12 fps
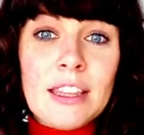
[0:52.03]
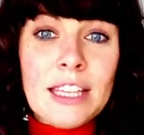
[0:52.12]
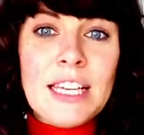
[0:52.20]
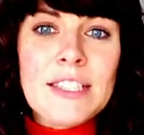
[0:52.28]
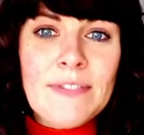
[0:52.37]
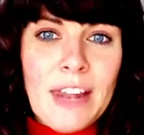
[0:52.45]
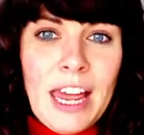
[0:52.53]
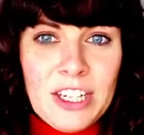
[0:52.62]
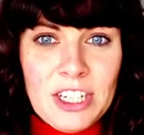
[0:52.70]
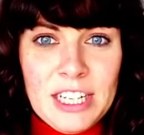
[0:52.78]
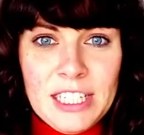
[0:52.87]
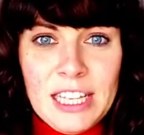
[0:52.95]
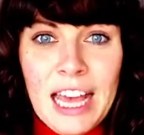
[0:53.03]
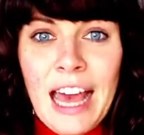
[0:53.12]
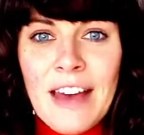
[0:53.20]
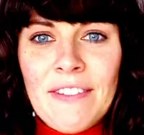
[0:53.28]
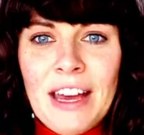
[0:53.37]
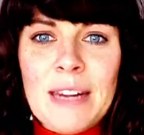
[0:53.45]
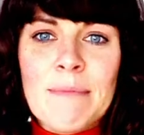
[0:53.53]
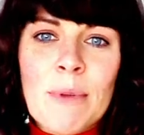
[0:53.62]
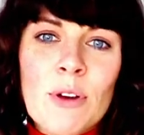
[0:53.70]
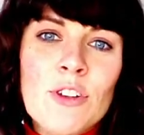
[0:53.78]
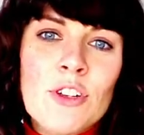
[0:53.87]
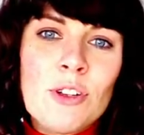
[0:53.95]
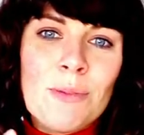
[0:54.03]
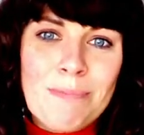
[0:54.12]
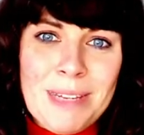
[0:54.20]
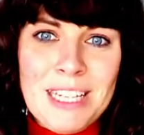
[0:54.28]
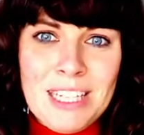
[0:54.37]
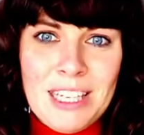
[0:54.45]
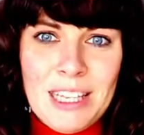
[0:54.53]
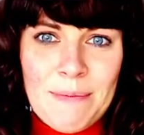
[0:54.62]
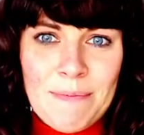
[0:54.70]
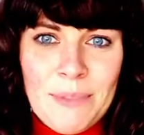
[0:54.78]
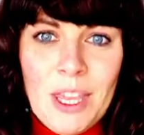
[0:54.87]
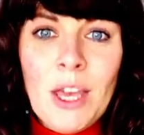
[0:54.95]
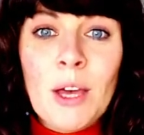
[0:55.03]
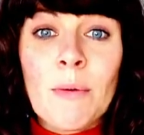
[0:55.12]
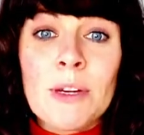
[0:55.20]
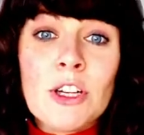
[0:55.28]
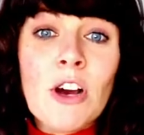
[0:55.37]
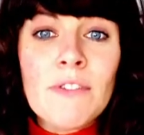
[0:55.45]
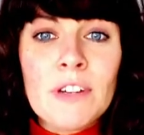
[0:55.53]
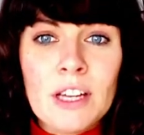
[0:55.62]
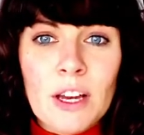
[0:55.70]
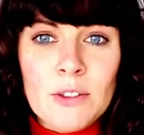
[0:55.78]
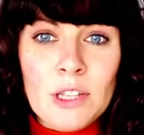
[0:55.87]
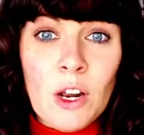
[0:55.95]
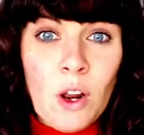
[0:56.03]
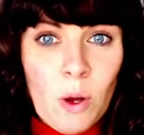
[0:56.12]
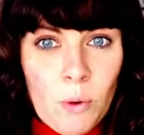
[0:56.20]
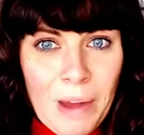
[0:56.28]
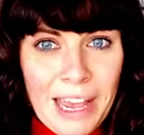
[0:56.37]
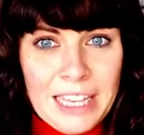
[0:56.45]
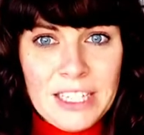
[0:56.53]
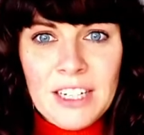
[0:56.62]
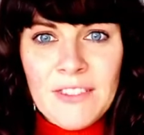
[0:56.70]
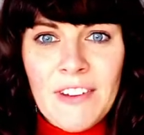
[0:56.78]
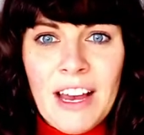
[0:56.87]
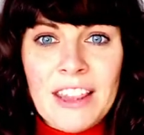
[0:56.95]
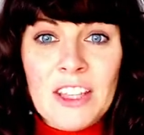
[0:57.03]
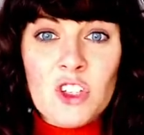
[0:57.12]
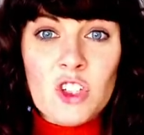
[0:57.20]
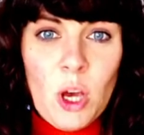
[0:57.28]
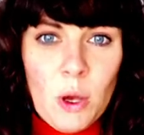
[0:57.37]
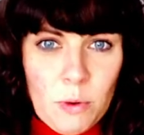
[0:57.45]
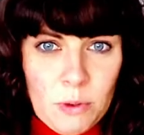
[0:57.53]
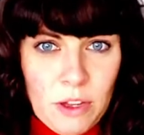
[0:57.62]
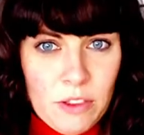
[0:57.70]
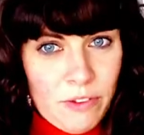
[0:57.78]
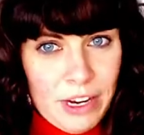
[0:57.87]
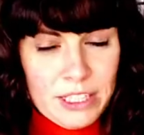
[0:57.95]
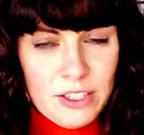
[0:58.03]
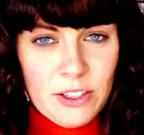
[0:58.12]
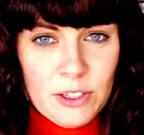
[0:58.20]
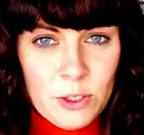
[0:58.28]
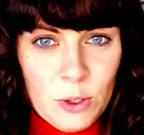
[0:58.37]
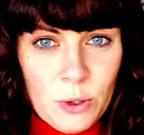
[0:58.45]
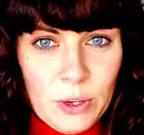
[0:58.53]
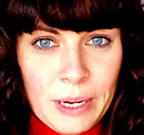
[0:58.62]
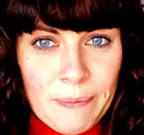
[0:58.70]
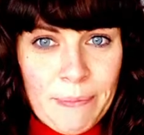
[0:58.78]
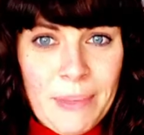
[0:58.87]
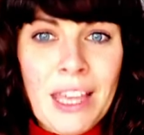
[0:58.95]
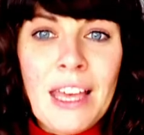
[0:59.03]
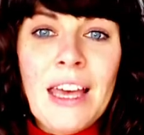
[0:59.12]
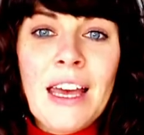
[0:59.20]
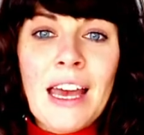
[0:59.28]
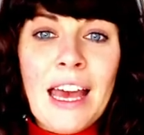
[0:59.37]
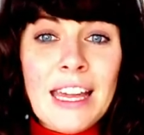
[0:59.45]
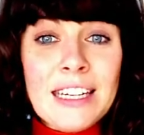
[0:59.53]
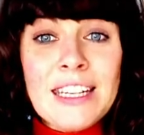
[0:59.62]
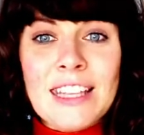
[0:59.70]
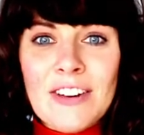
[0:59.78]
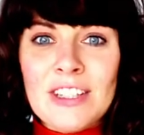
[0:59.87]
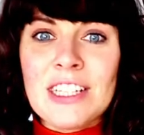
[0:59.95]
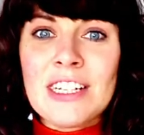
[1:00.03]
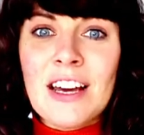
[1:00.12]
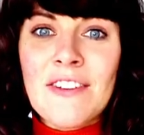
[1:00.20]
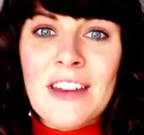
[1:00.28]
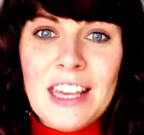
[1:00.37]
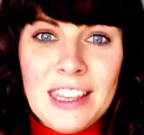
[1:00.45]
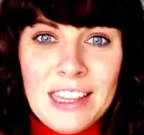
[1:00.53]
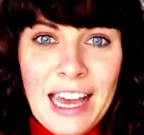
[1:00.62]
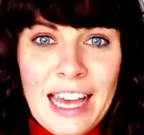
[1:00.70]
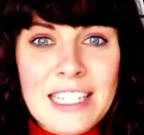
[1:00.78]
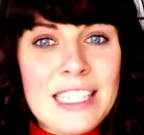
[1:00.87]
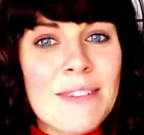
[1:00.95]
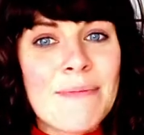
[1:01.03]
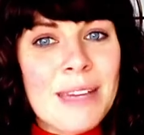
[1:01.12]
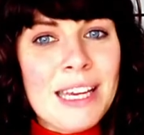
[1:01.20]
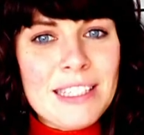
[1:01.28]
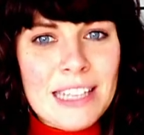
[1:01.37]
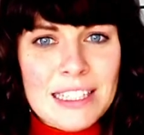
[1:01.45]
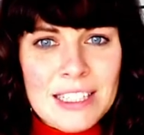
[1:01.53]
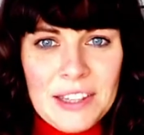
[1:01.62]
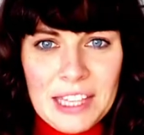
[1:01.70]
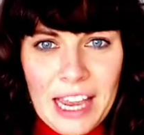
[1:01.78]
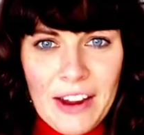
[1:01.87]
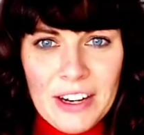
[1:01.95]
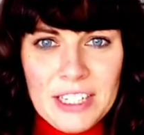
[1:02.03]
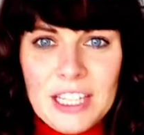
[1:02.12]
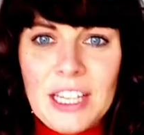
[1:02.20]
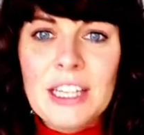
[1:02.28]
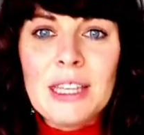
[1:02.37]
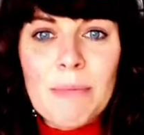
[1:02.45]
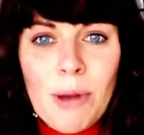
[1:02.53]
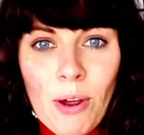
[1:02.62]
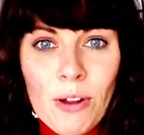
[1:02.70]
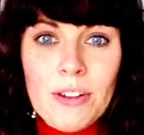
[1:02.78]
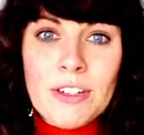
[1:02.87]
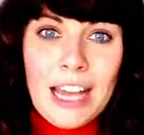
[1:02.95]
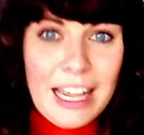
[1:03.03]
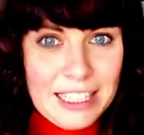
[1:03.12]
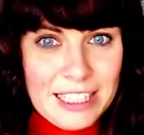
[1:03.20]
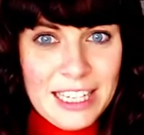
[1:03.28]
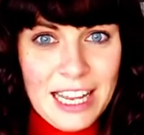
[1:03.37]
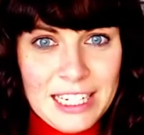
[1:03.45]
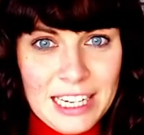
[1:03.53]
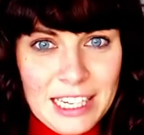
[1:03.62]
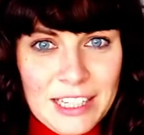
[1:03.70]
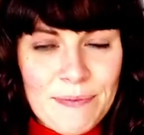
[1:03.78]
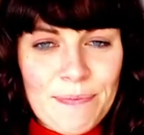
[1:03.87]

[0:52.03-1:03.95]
These flashes have an emotional beat to them, which often goes a long way to define the tone of the rest of the story. And there is enough in there to give me a sense of the character, the plot, and the setting.